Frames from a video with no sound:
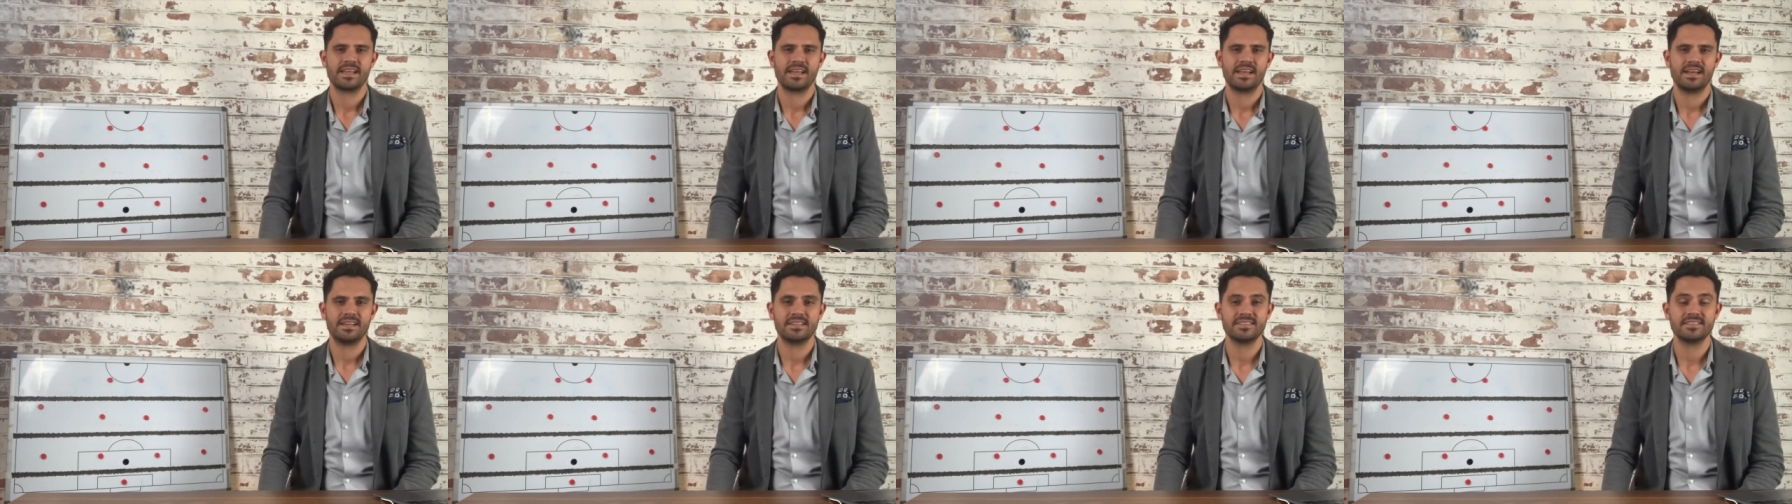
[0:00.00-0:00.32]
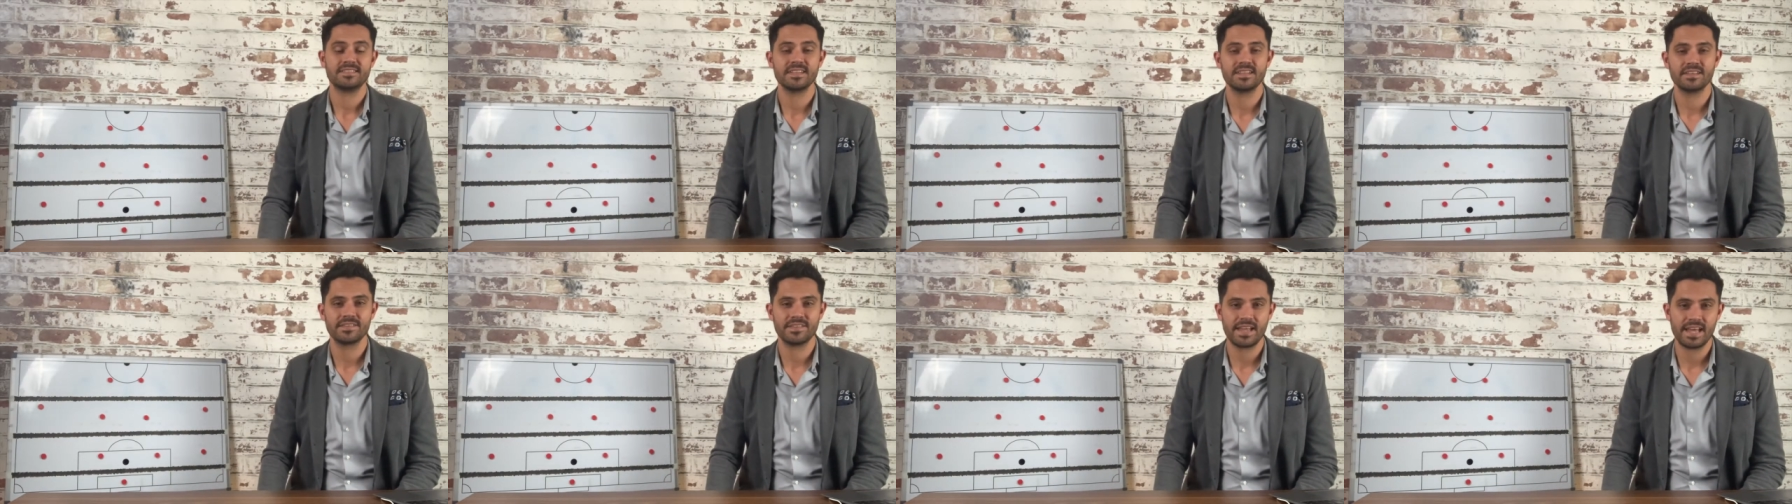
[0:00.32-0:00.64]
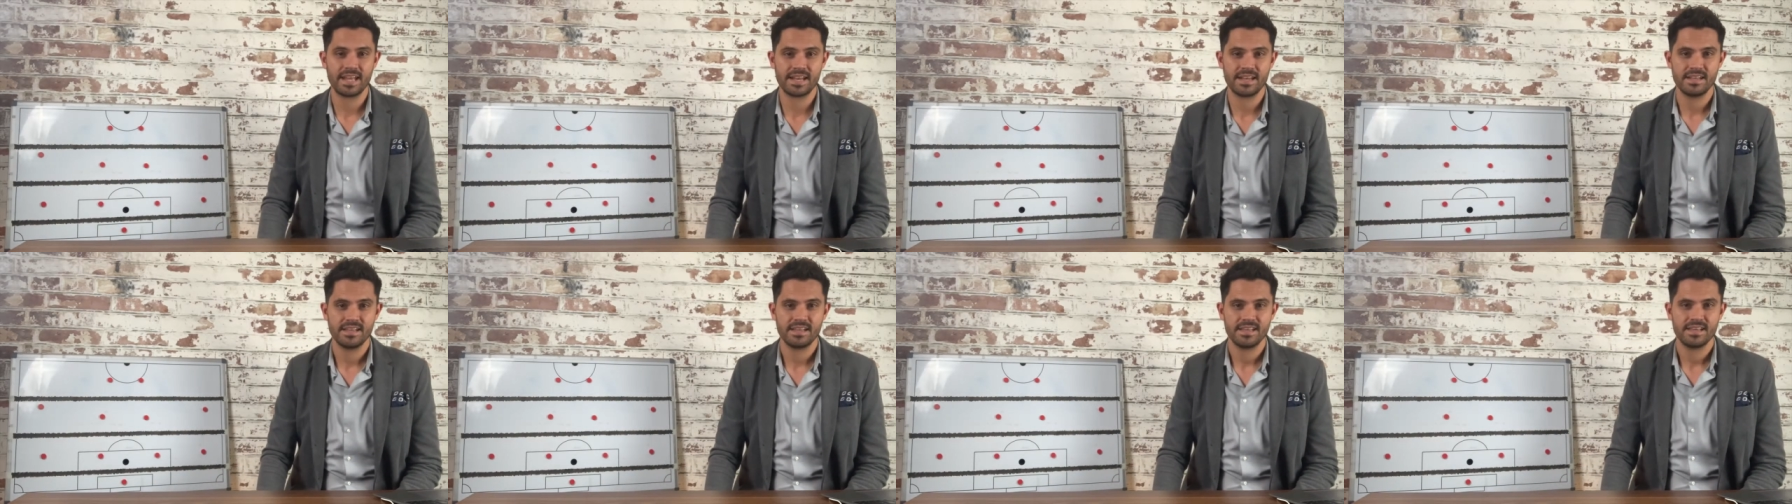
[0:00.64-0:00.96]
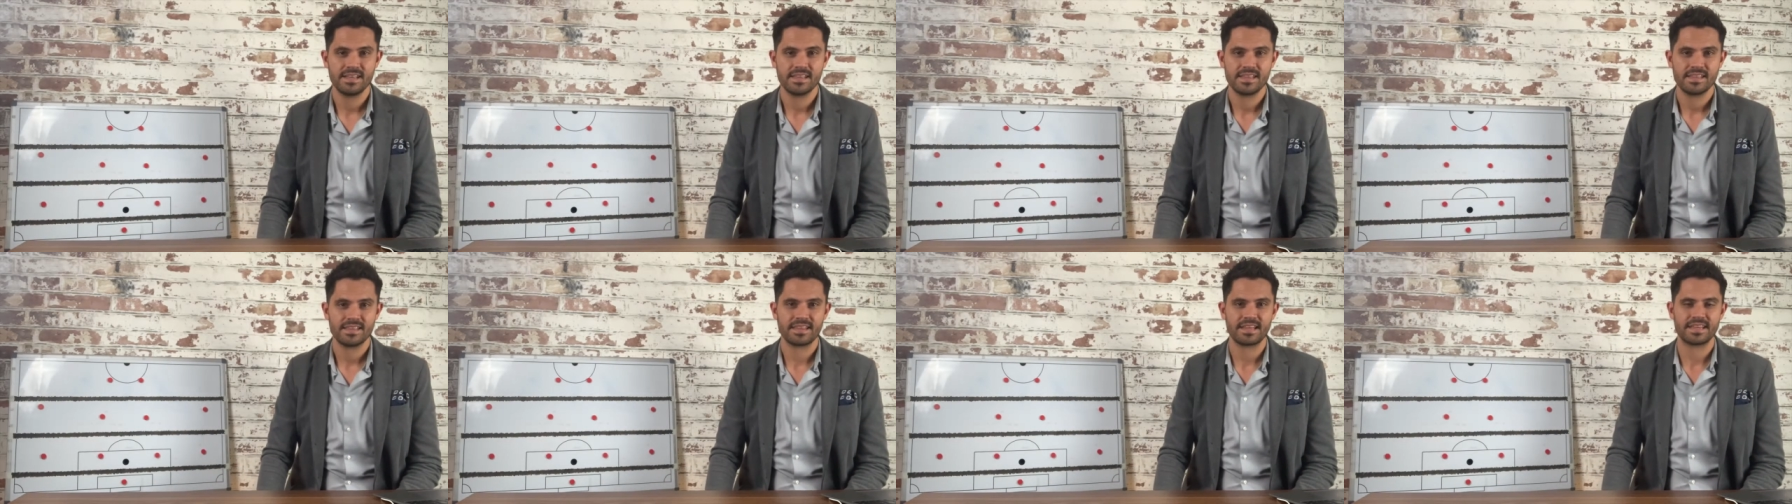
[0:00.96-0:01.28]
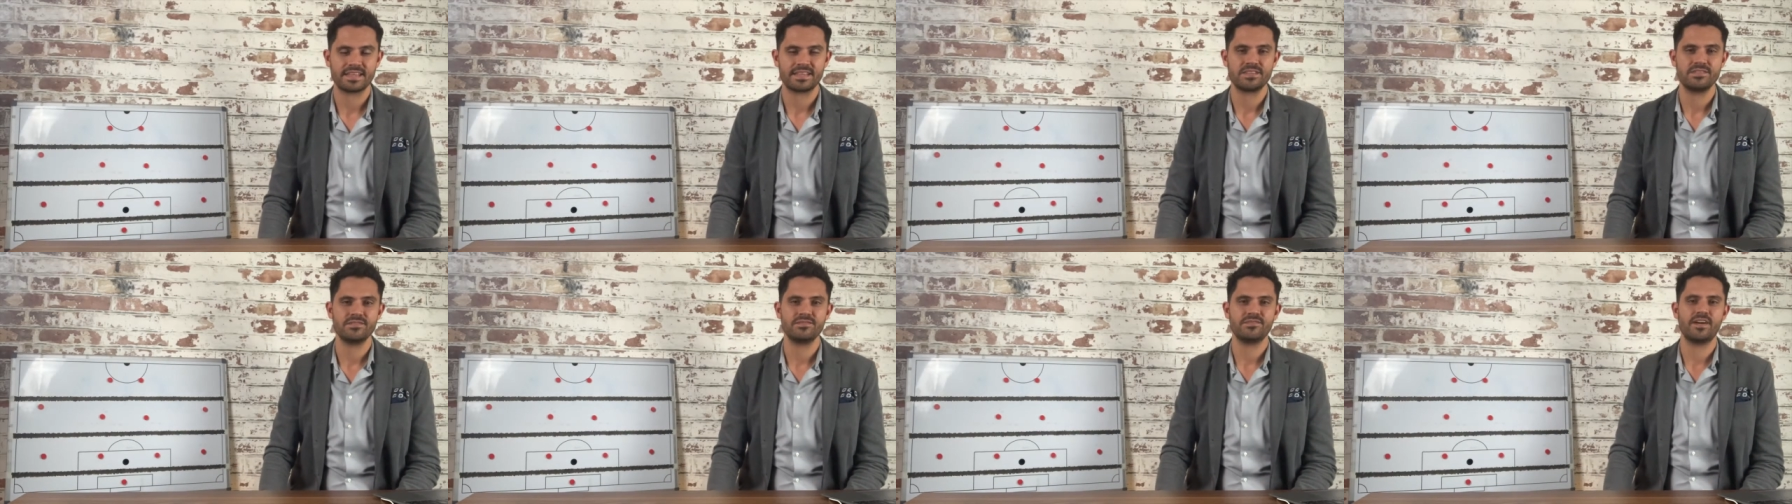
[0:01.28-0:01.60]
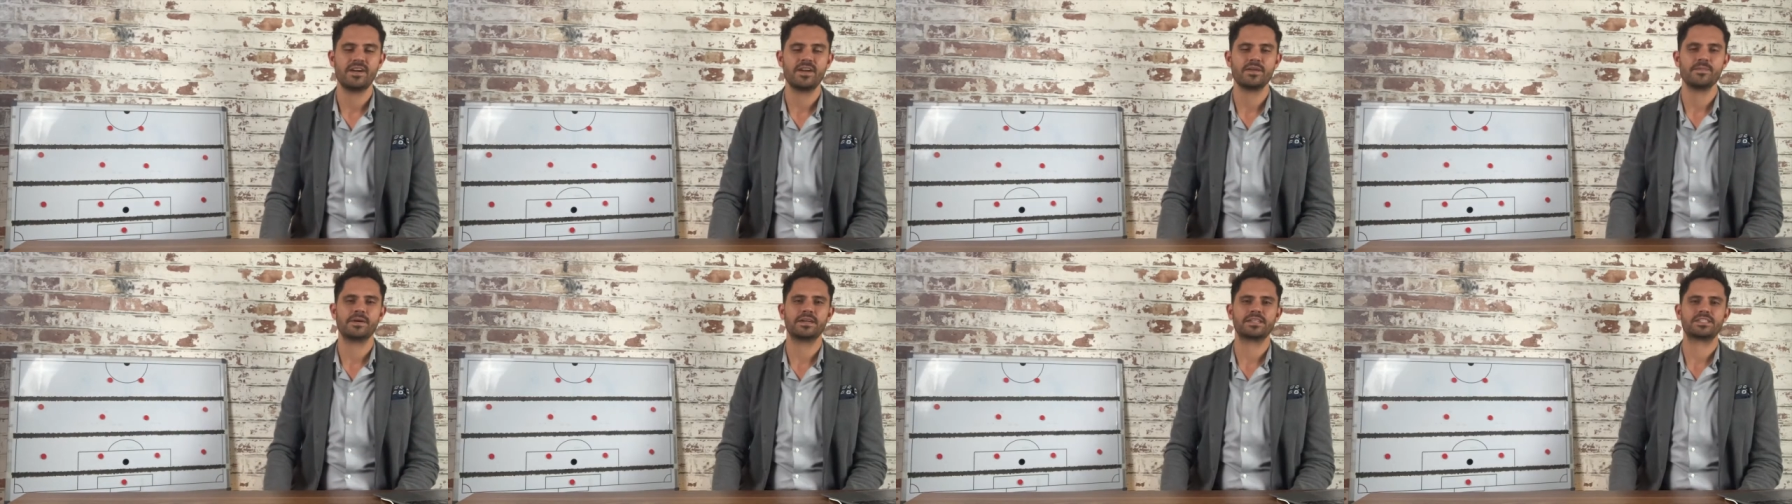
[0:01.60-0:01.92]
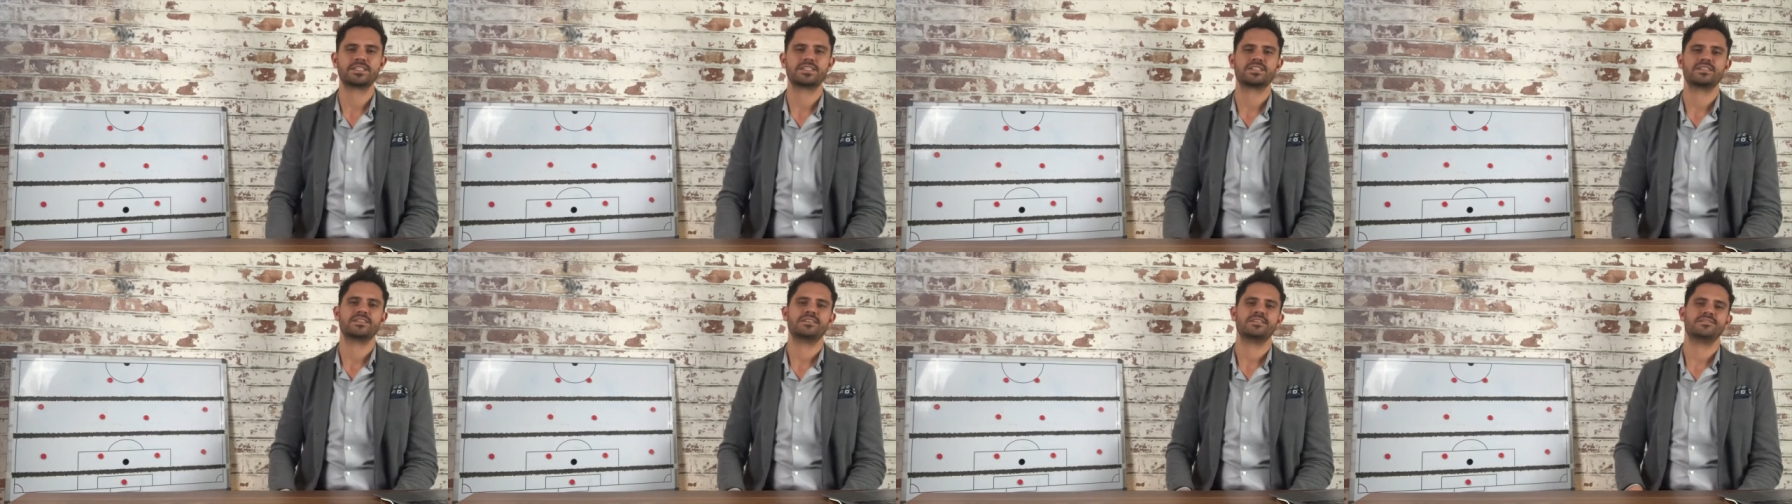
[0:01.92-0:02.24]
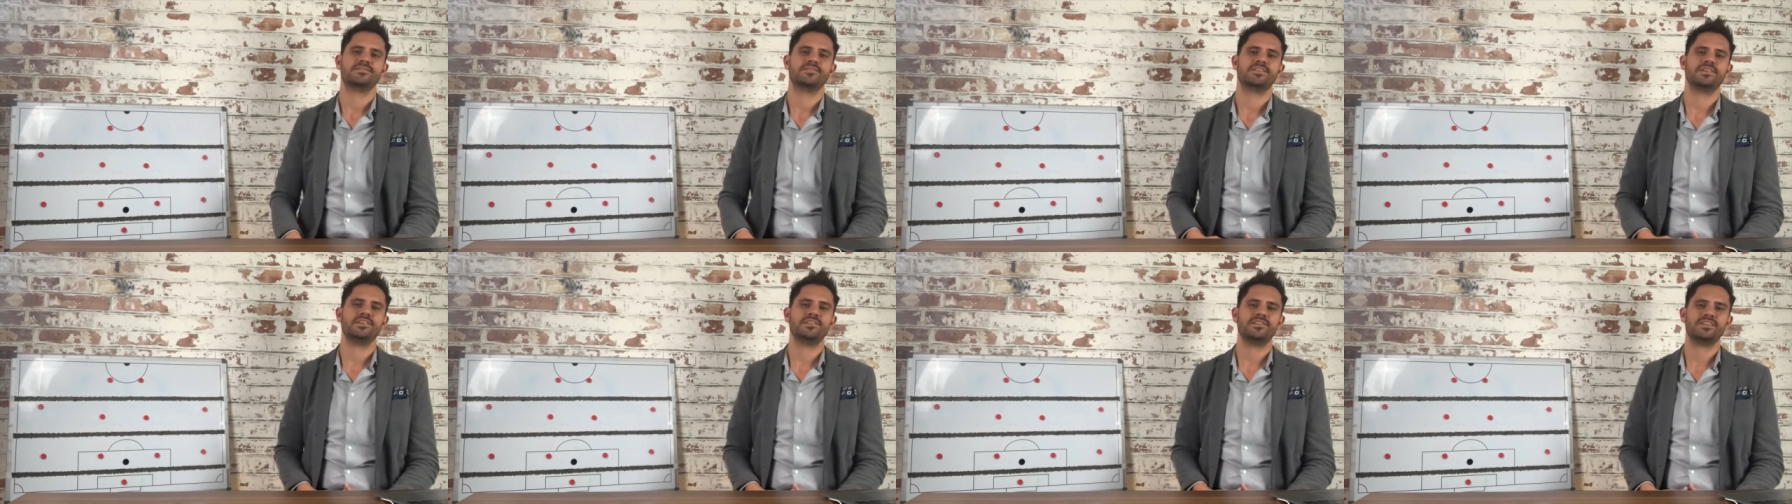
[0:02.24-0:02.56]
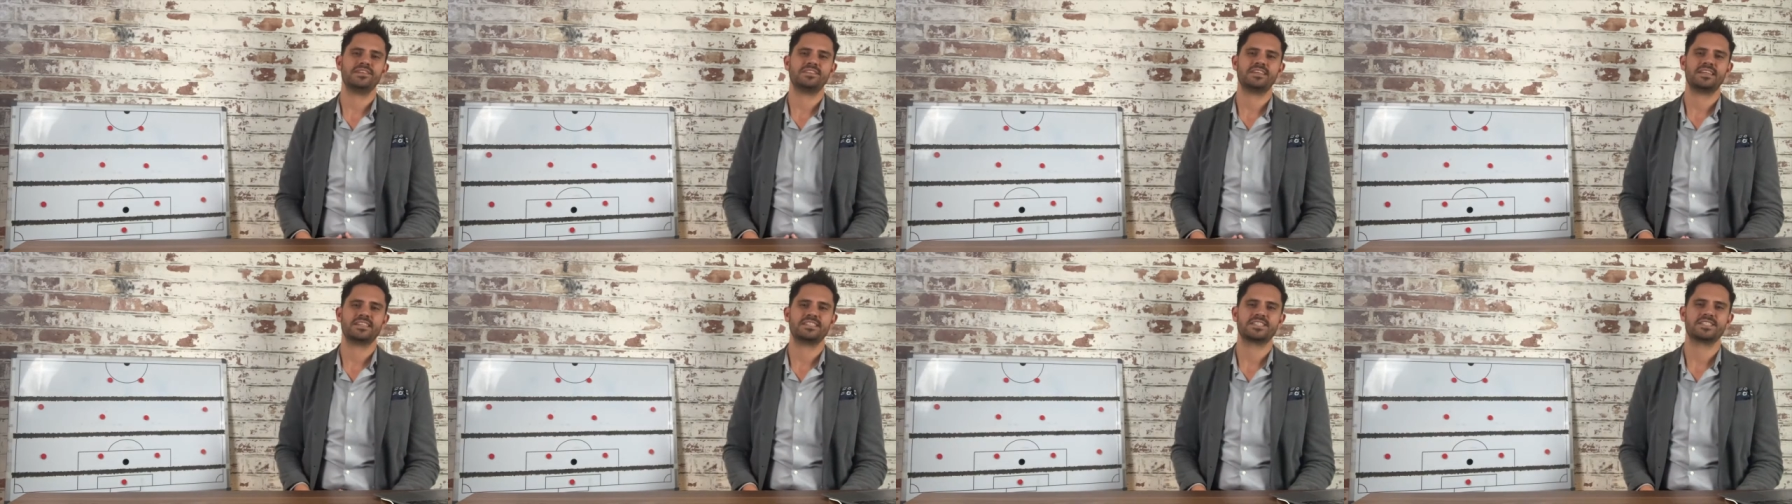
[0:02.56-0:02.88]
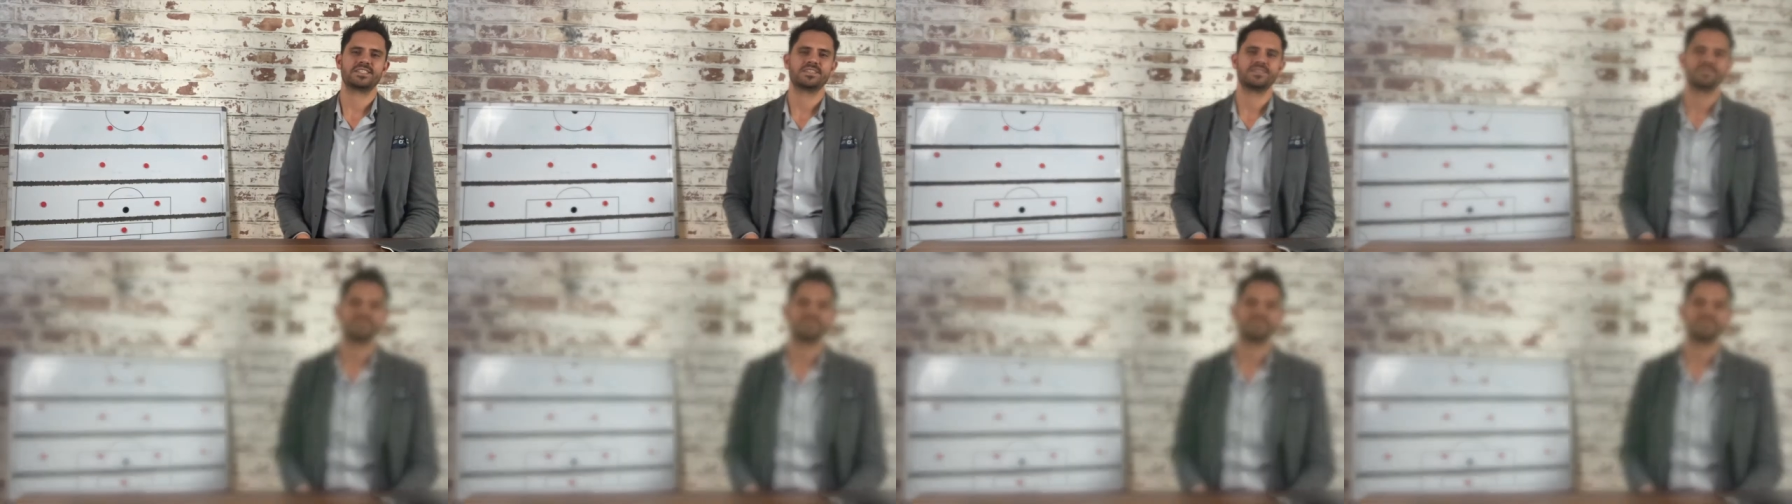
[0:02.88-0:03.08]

Until then, thank you very much for your attention.